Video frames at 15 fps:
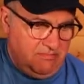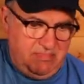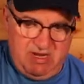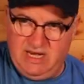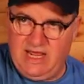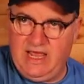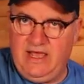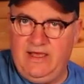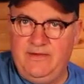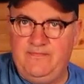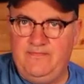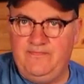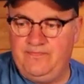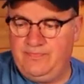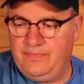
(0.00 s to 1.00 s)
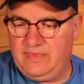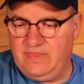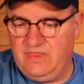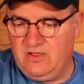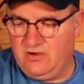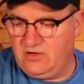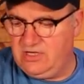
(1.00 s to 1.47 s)
mid-air.
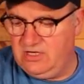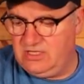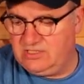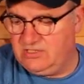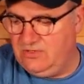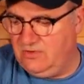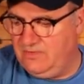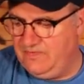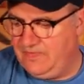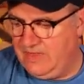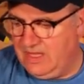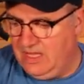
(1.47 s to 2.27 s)
Not good at all.